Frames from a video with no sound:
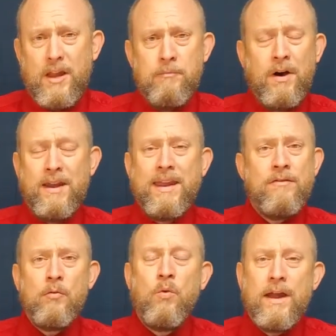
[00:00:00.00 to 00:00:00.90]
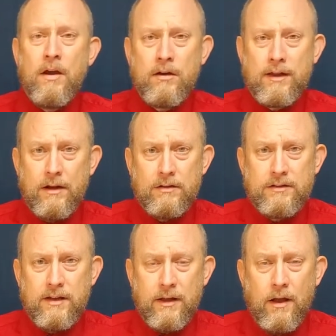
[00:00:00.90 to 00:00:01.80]
but even we are
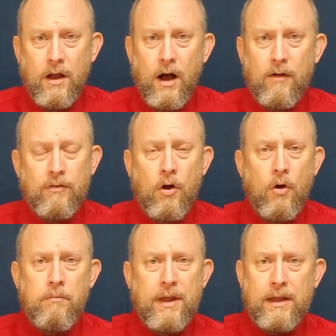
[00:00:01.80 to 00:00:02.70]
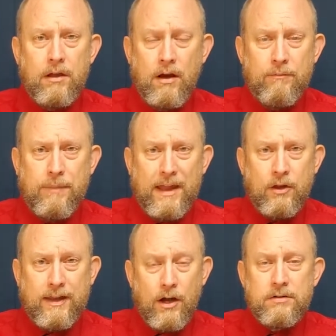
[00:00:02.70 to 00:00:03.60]
guilty of being of
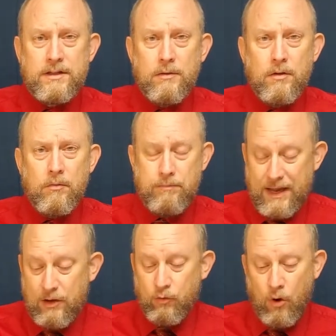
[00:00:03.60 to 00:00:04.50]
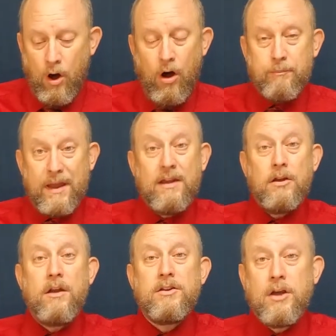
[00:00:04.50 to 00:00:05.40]
being guilty, being wrong, being
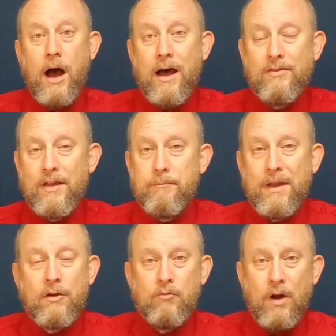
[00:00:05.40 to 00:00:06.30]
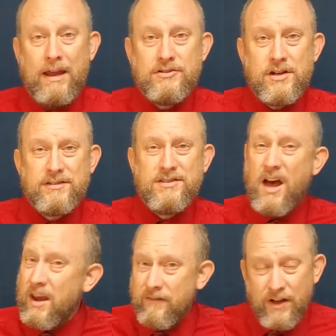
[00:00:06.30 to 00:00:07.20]
ungodly, being righteous.
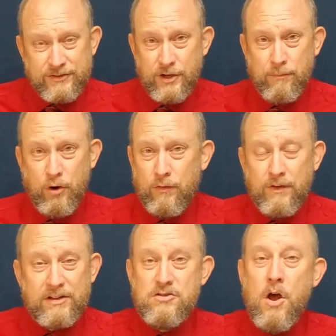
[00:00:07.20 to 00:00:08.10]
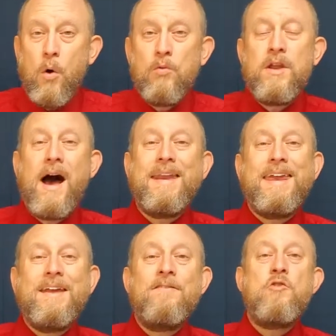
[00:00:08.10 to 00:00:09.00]
None of us are perfect. No, not
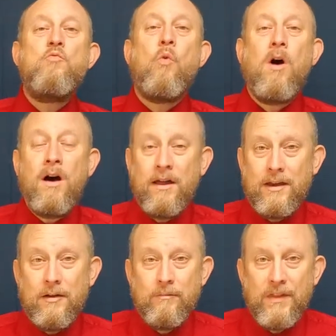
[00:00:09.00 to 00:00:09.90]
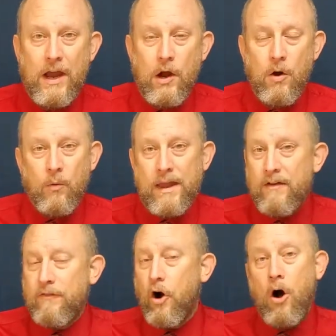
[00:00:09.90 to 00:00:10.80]
even one. We
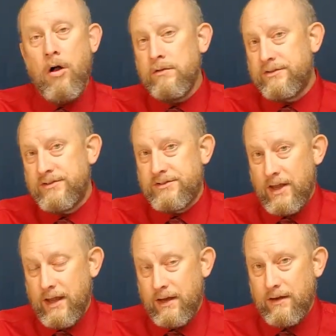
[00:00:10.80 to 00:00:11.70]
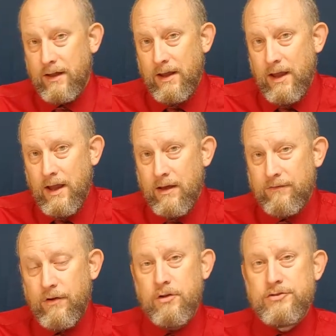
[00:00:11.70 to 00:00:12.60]
have all sinned and
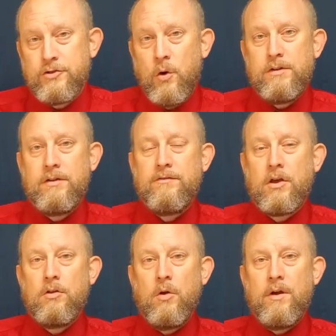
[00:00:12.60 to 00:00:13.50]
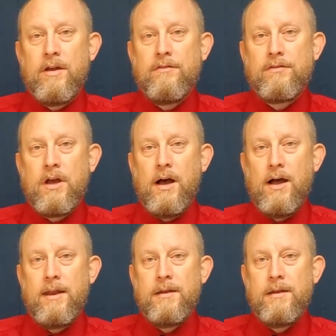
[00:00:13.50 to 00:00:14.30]
fall short of the glory of God.